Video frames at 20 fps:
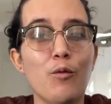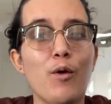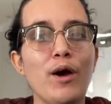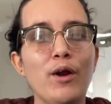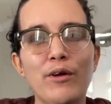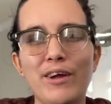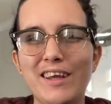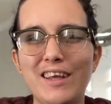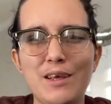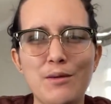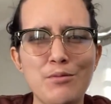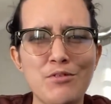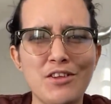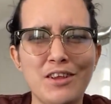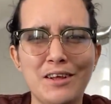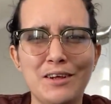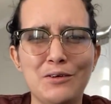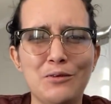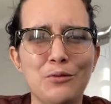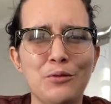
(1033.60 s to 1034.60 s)
Why do I keep
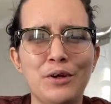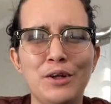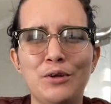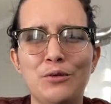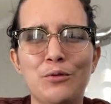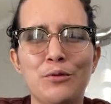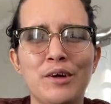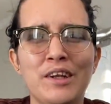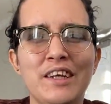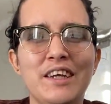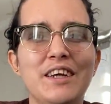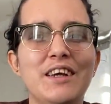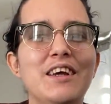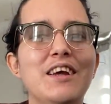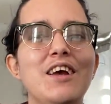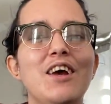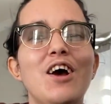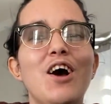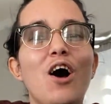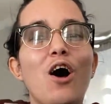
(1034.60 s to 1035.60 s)
saying 2020?
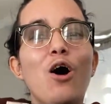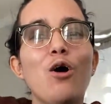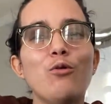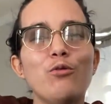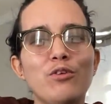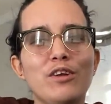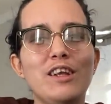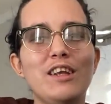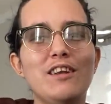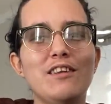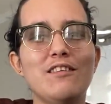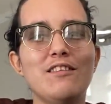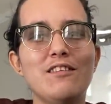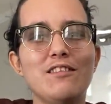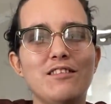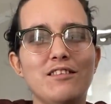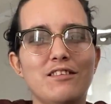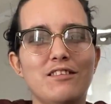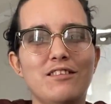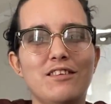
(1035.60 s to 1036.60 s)
hopefully this
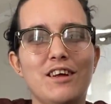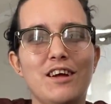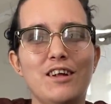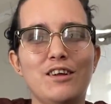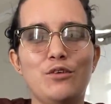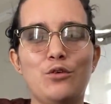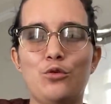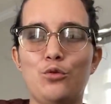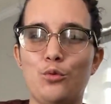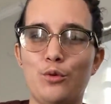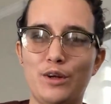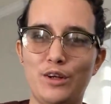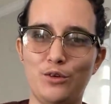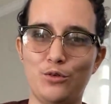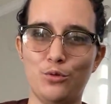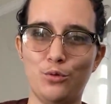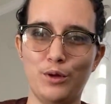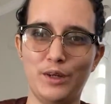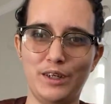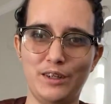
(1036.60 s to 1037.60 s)
is a stop to
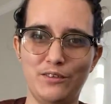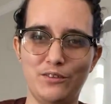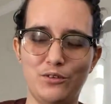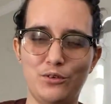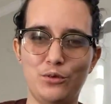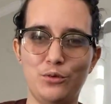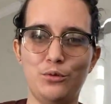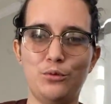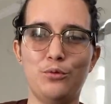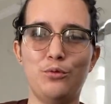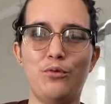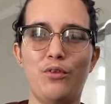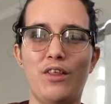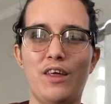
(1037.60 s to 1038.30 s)
2022